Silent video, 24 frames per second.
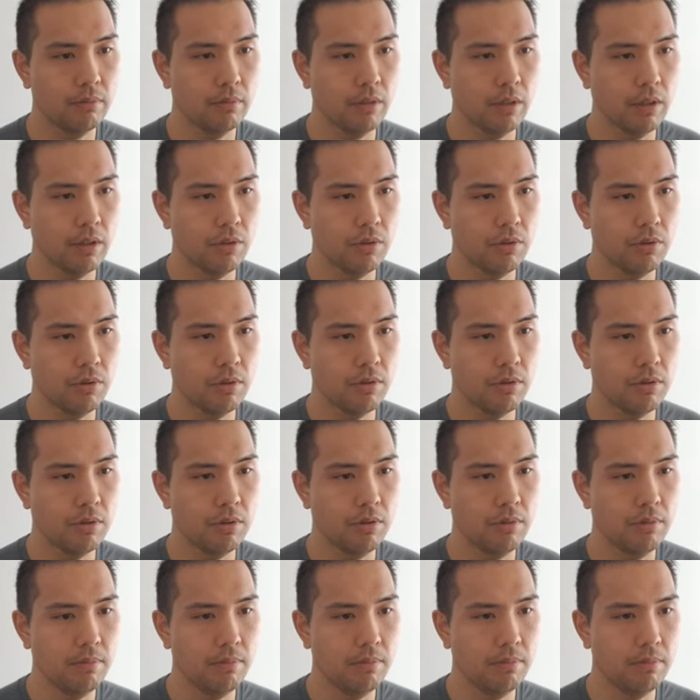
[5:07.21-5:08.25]
As you can
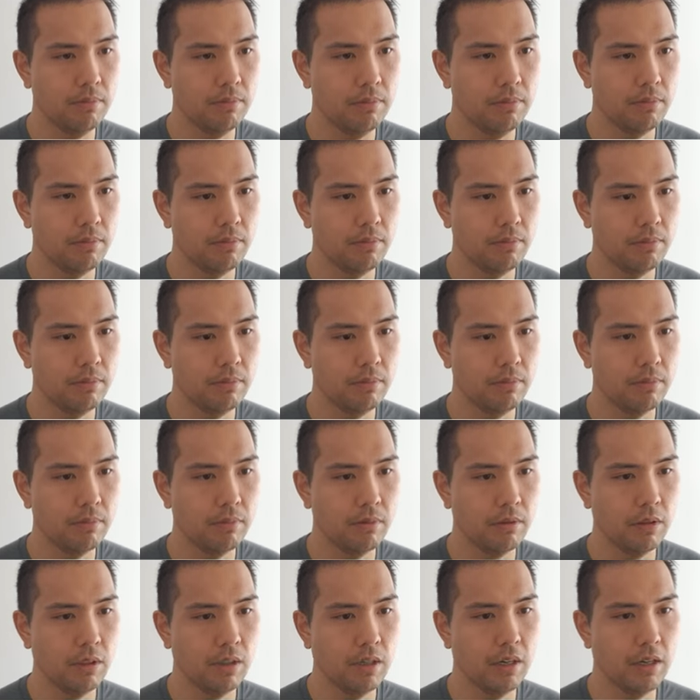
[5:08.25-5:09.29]
see,
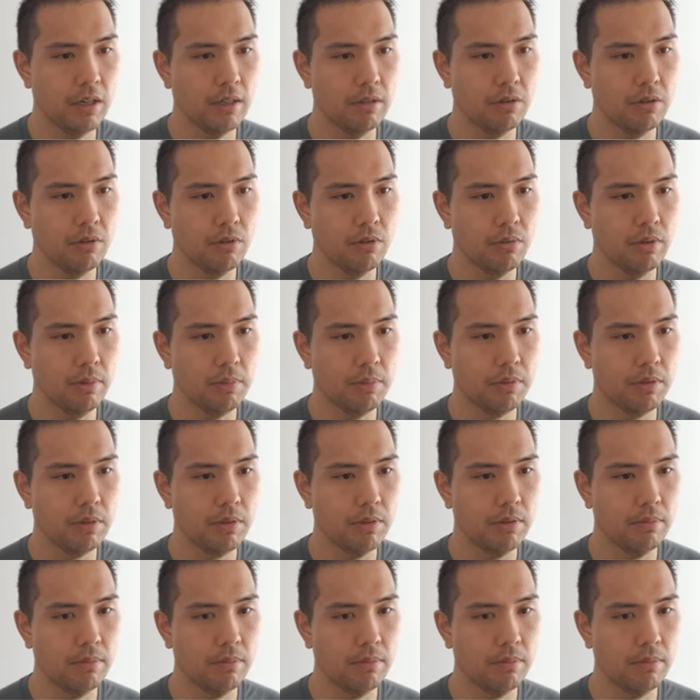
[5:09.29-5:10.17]
he got into the website.